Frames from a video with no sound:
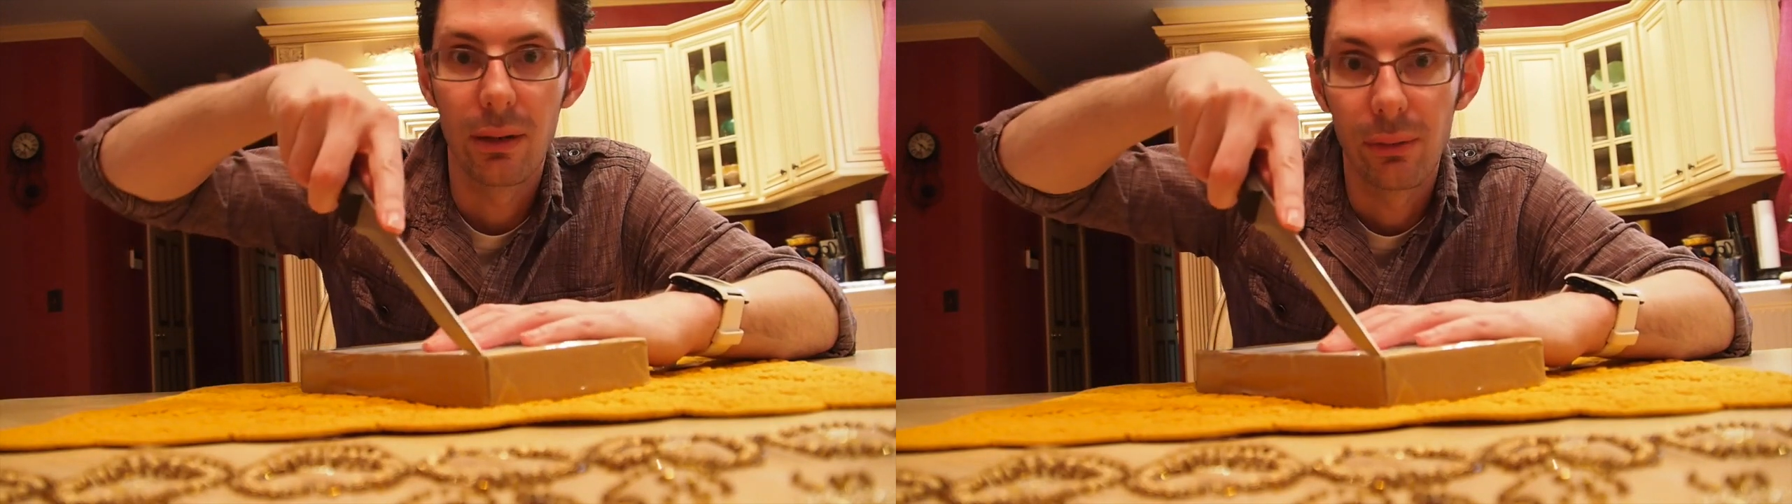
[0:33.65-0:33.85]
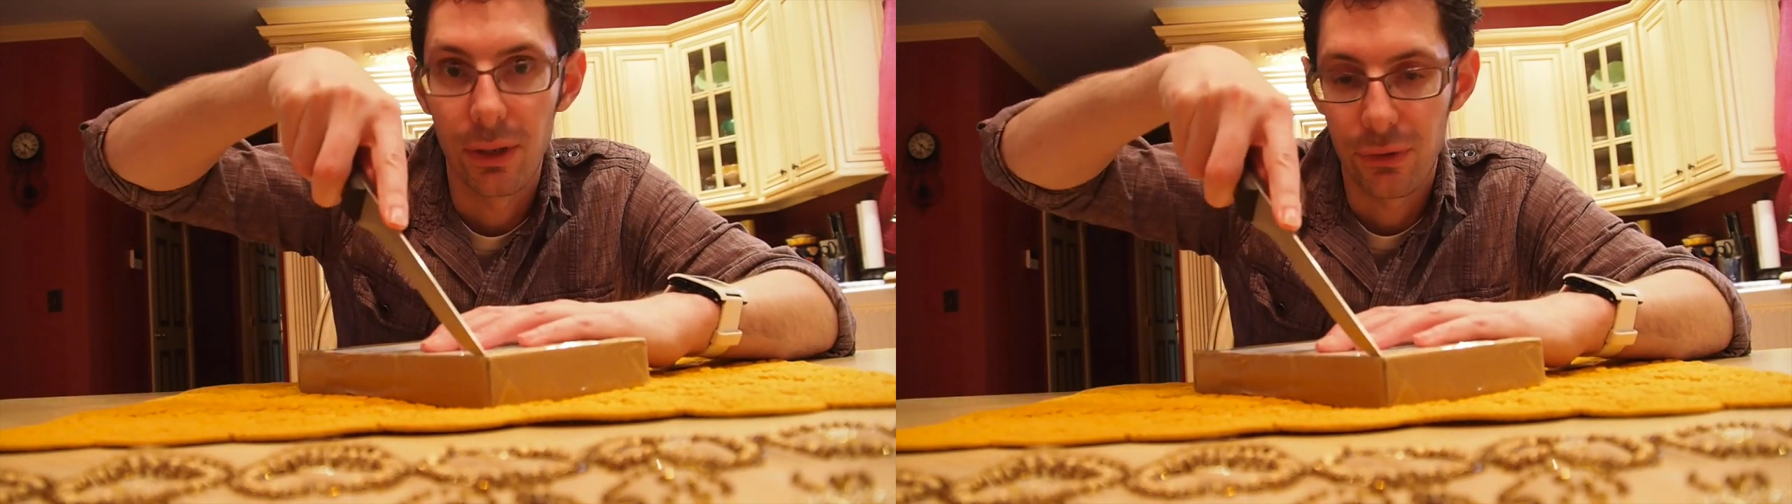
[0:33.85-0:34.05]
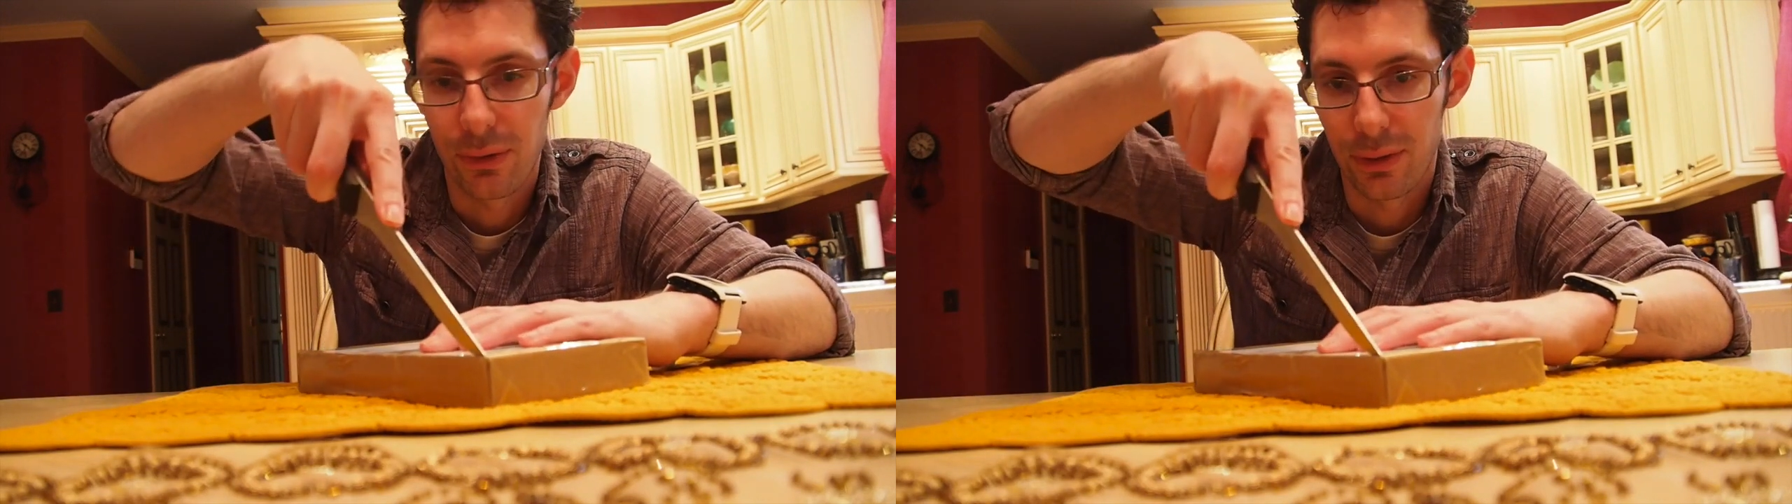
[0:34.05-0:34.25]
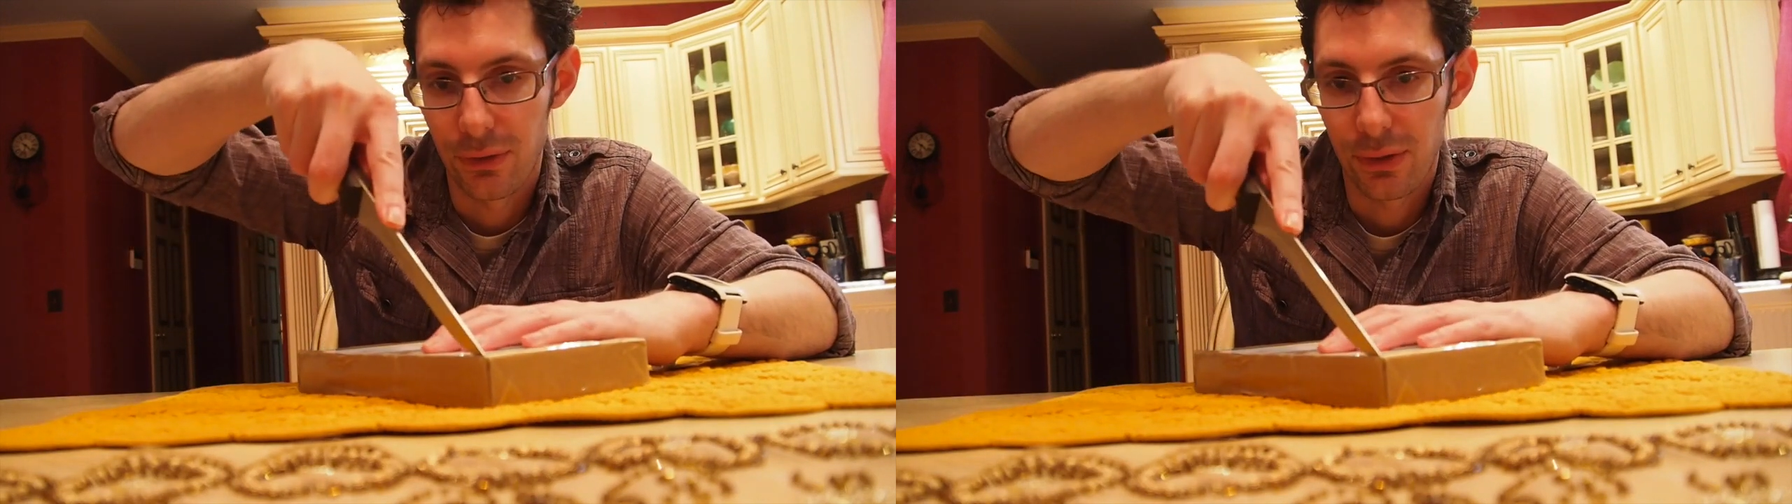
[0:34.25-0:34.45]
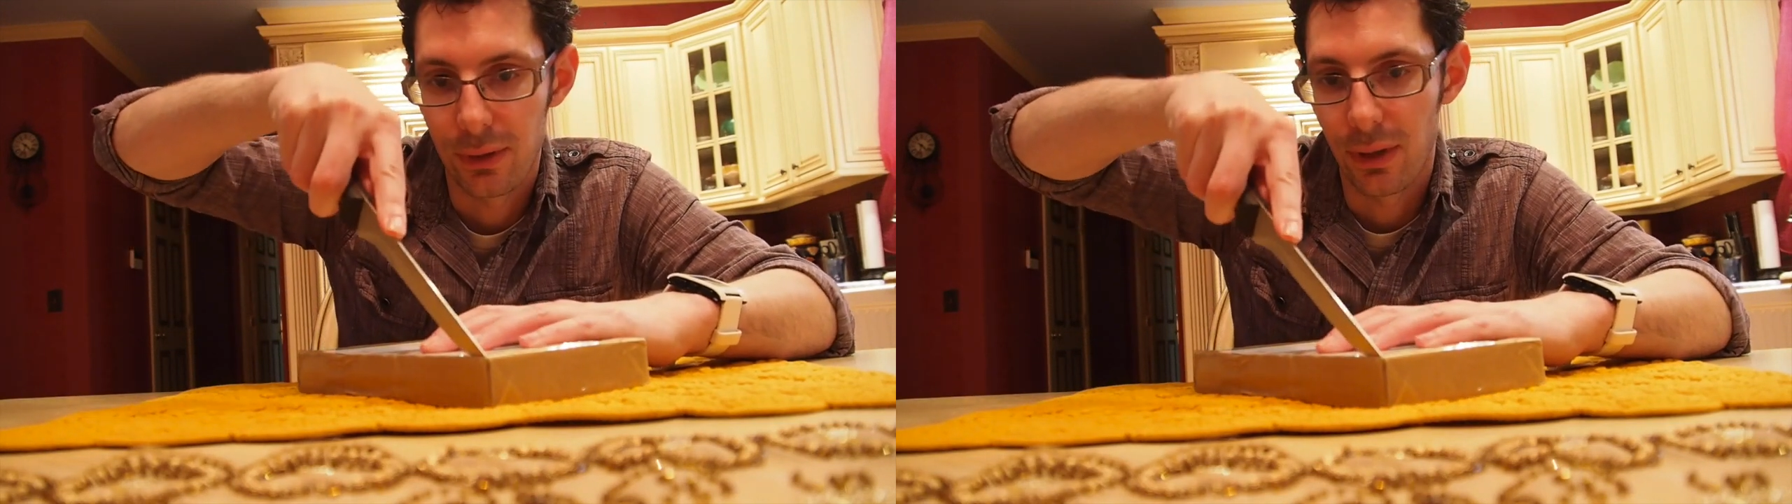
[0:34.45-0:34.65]
rest of this
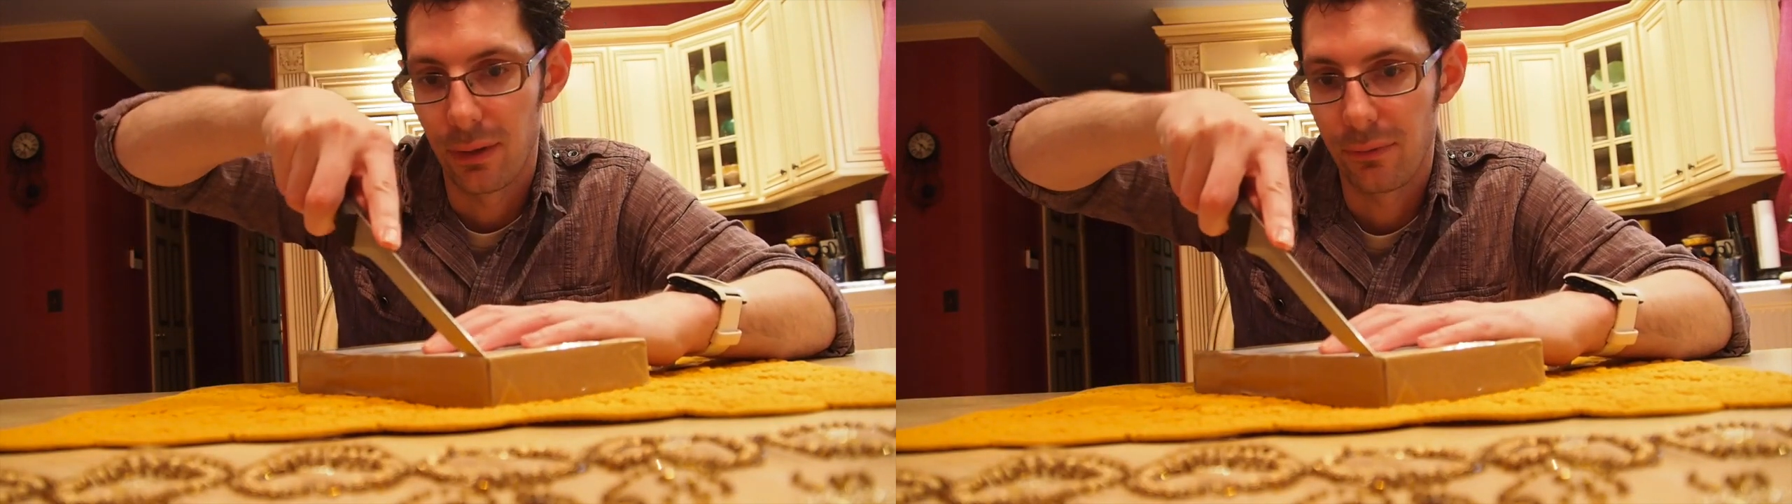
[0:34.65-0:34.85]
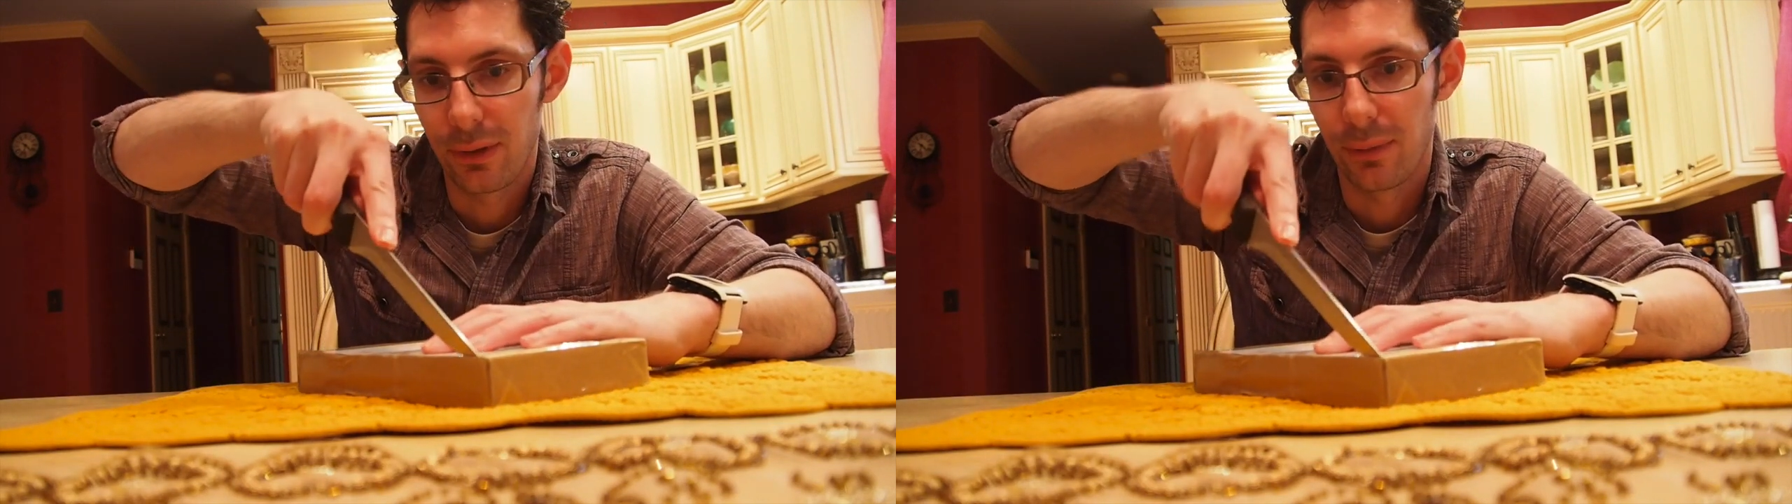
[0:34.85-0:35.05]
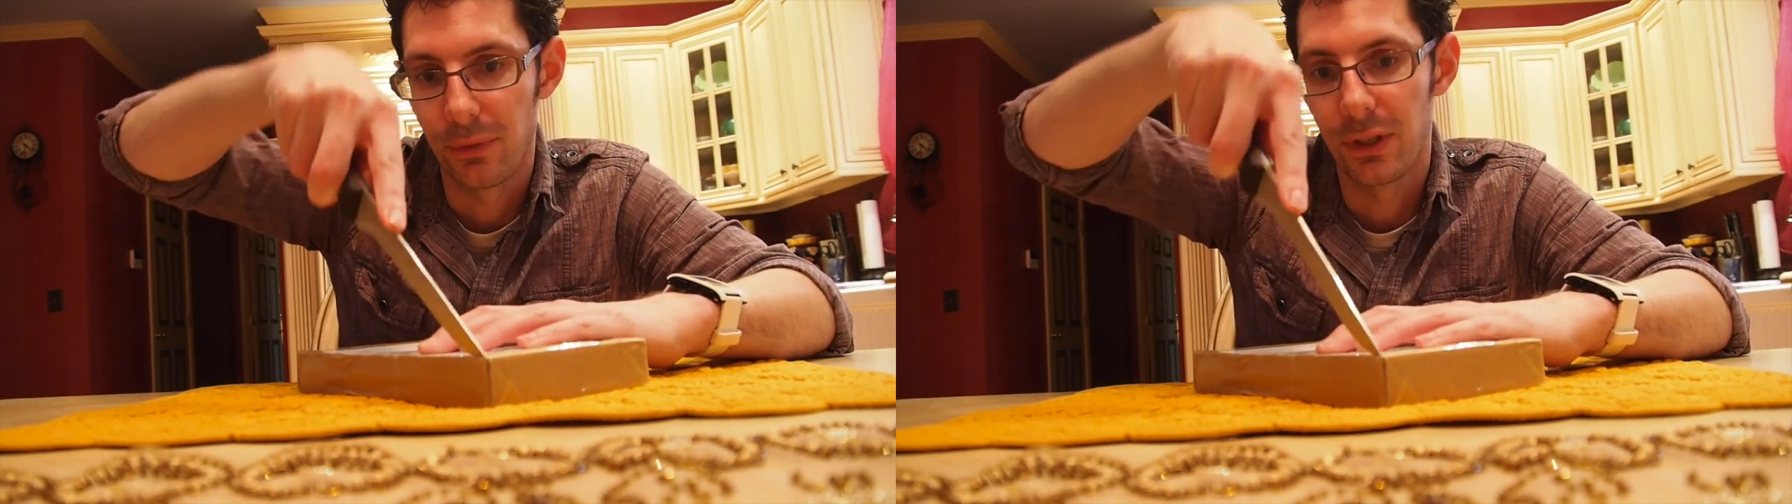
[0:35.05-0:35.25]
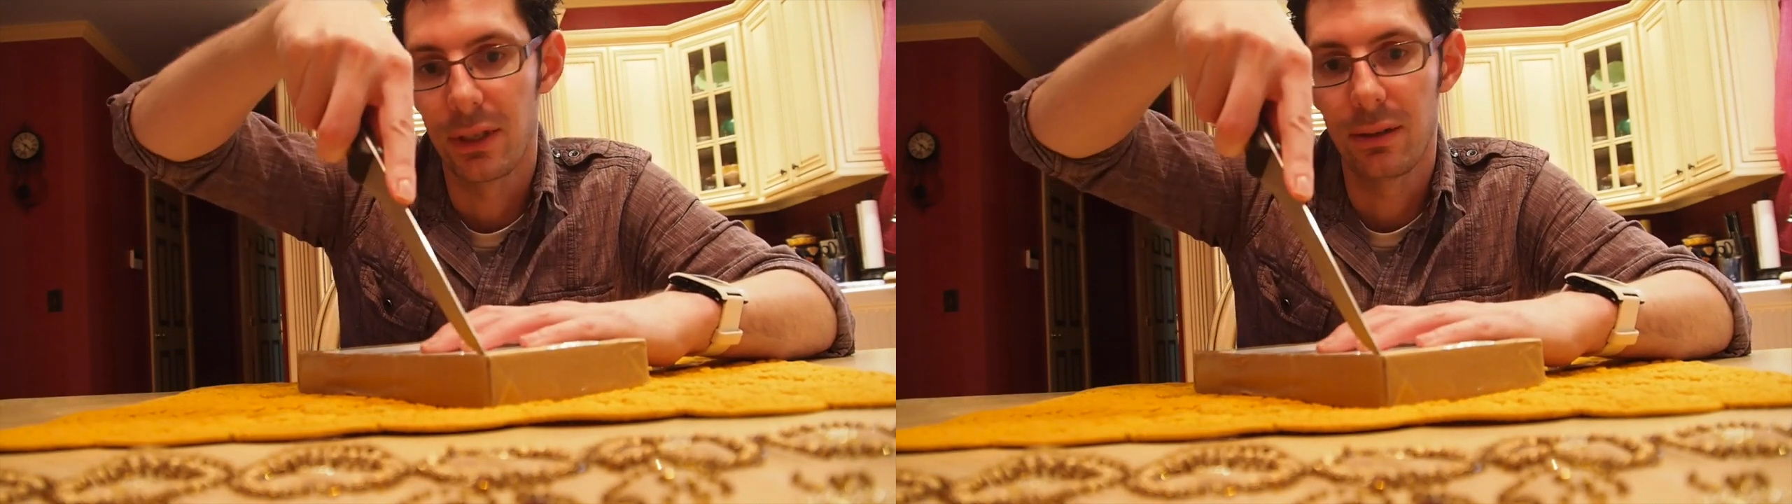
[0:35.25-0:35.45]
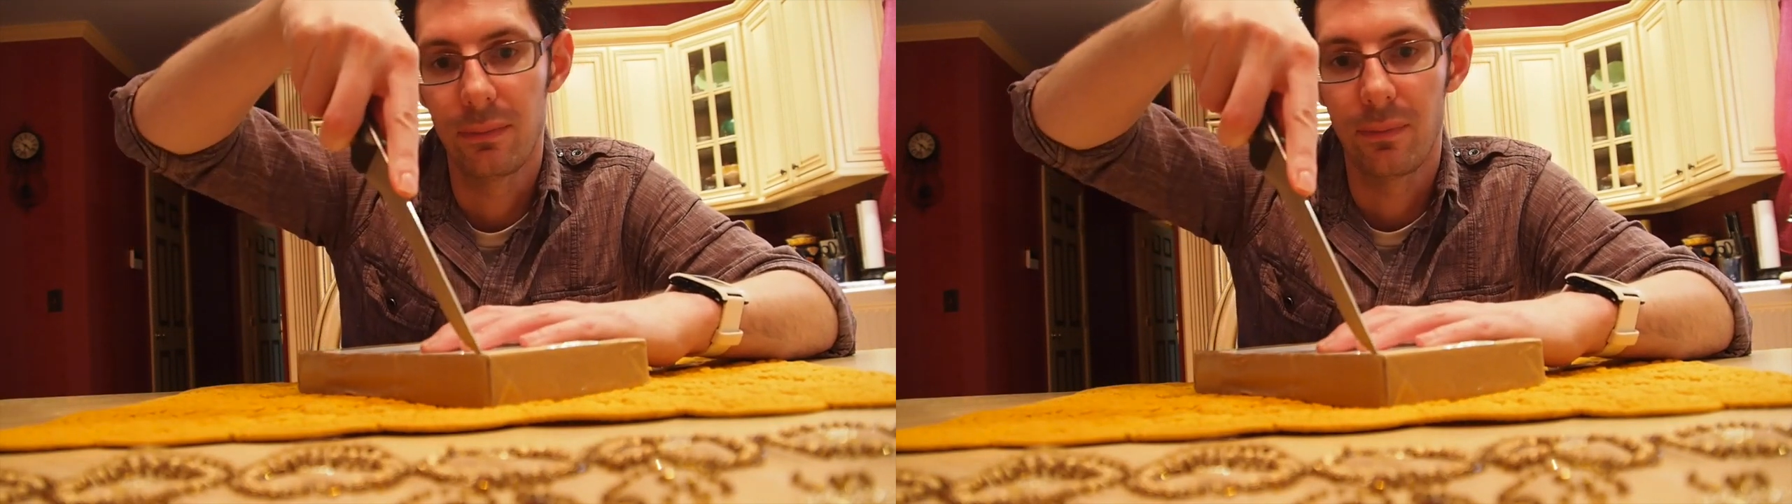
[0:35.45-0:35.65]
stuff comes
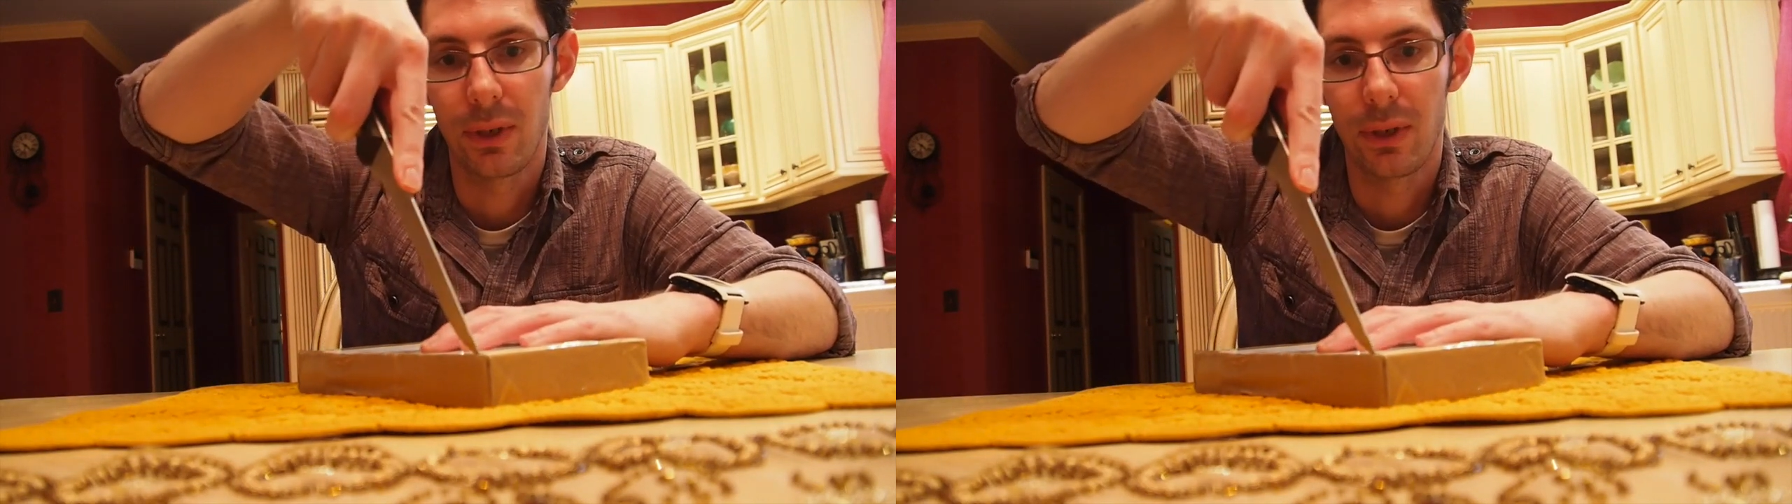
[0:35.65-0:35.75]
in.